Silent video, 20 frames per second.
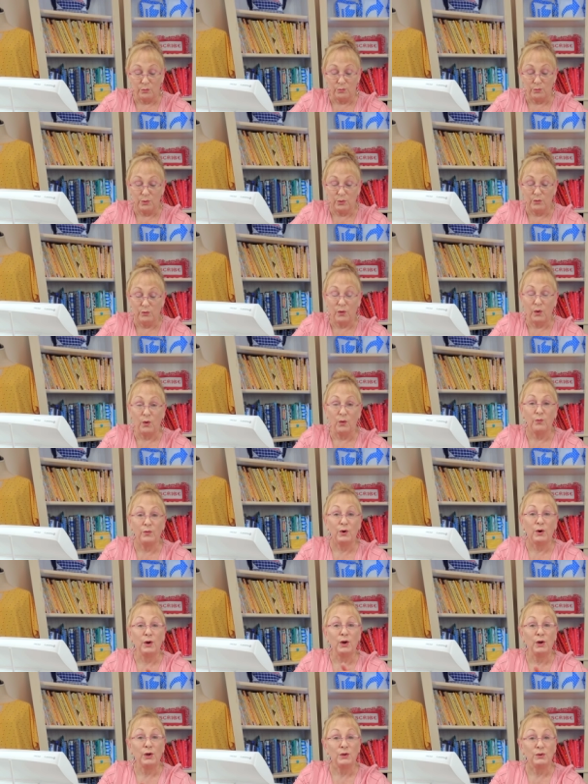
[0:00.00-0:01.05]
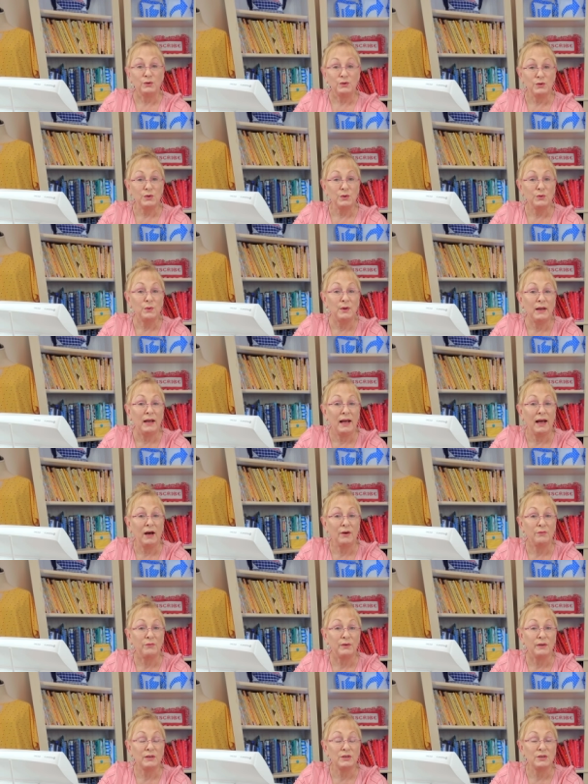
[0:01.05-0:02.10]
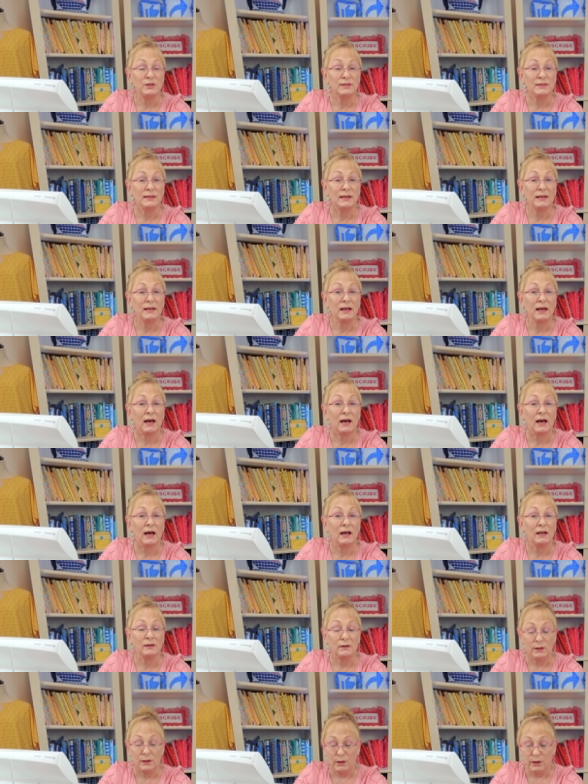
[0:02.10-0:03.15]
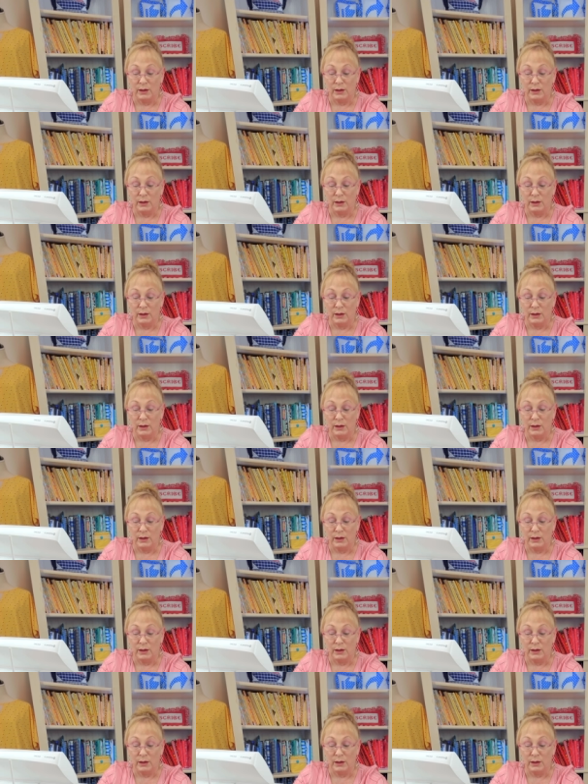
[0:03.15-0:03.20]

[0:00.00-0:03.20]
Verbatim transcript: move over 2.5 inches and cut,